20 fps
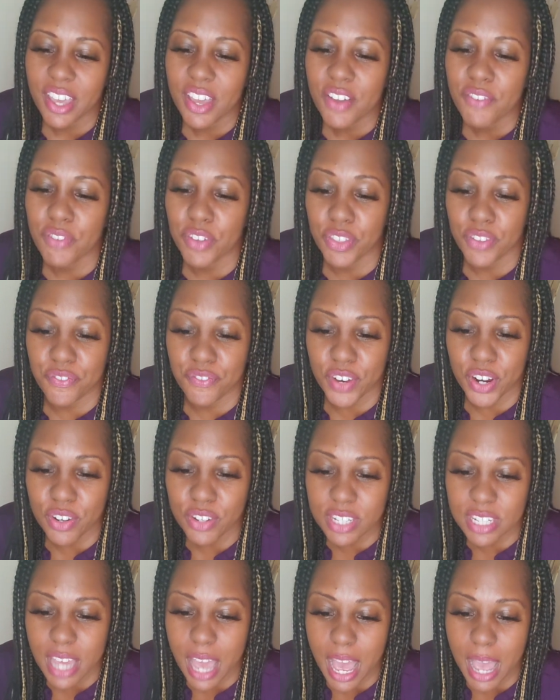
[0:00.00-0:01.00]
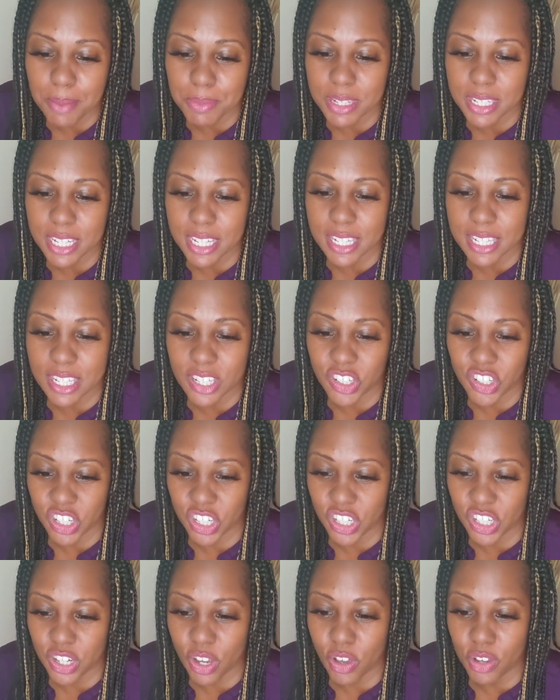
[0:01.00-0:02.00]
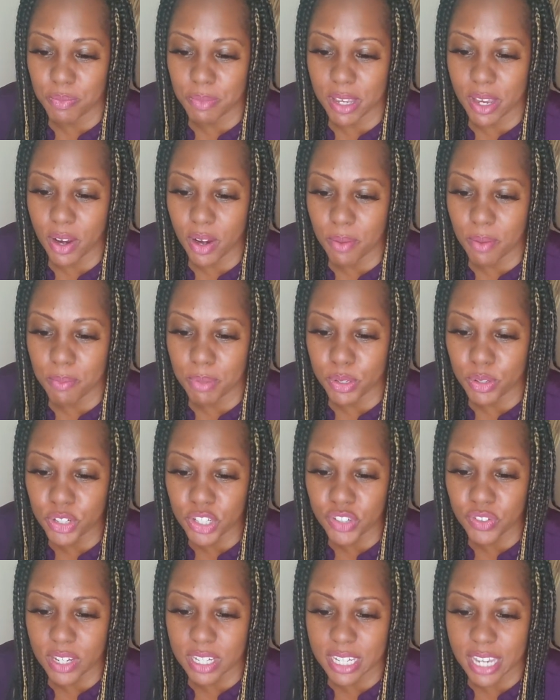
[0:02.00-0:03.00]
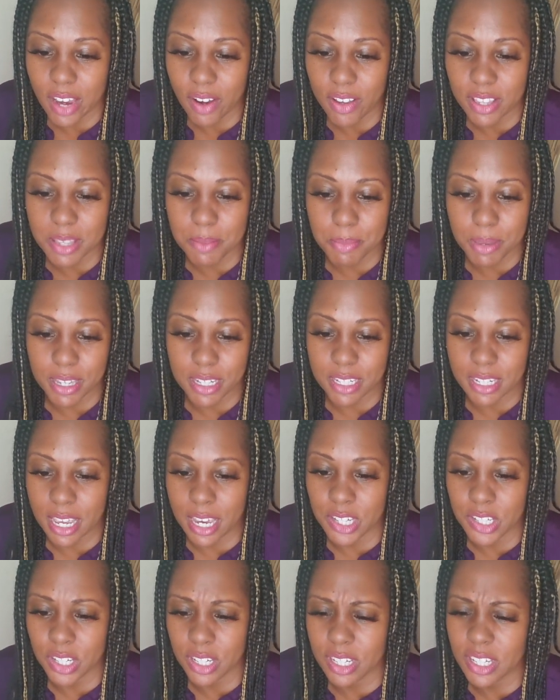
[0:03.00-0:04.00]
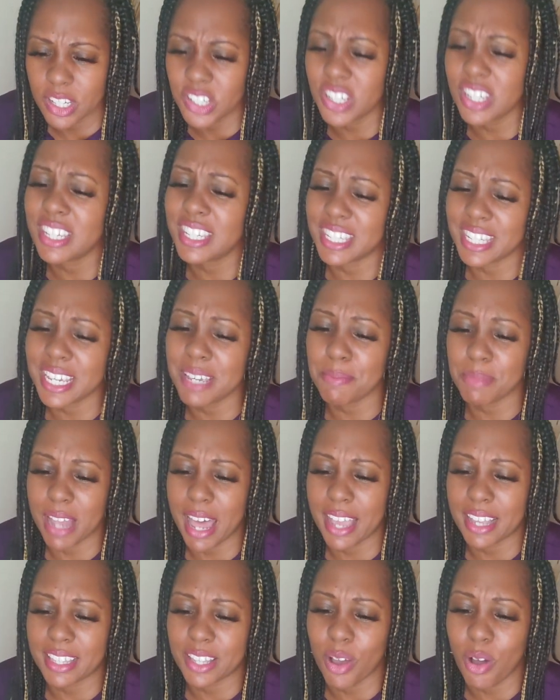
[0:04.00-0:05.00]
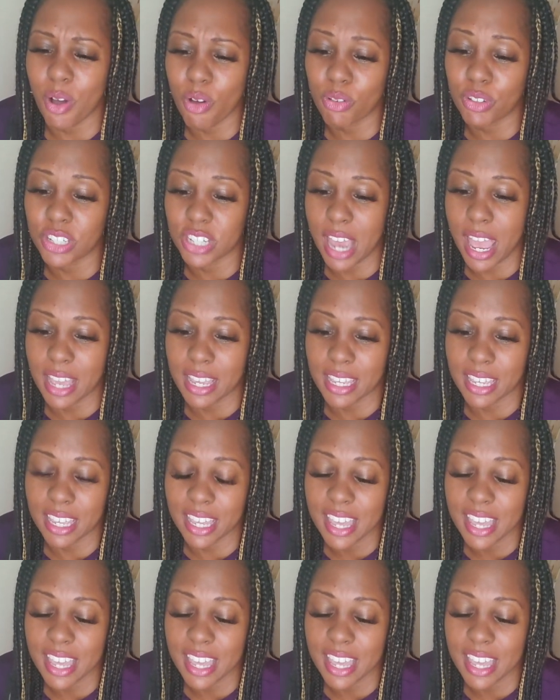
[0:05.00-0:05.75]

For the first time since she'd showed me her blue-streaked hair at the bus station, she seemed like the old Jackie,